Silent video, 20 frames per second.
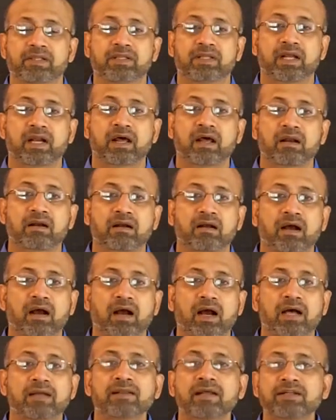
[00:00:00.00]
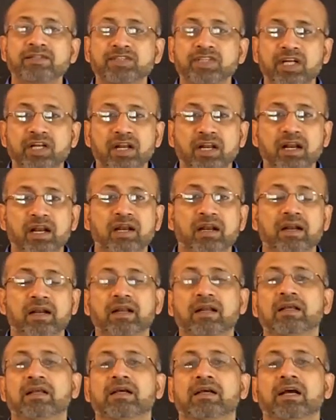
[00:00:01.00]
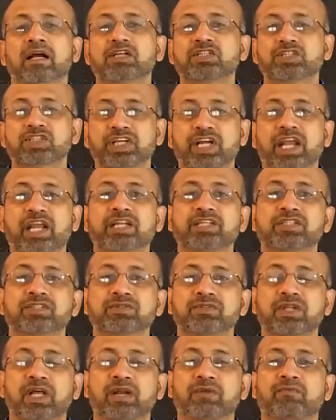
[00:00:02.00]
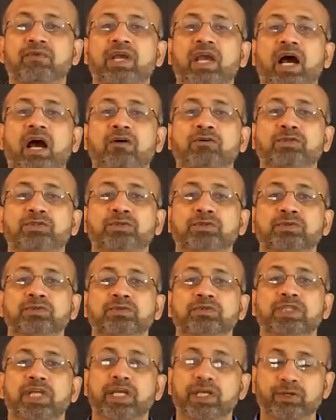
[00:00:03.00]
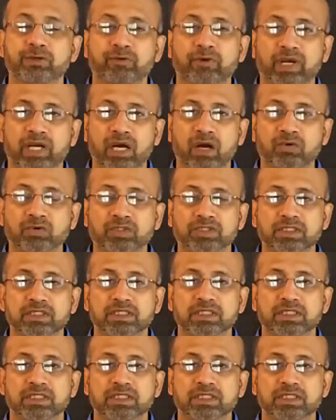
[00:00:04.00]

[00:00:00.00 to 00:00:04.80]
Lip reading: there are other general constraints that we have to take into account.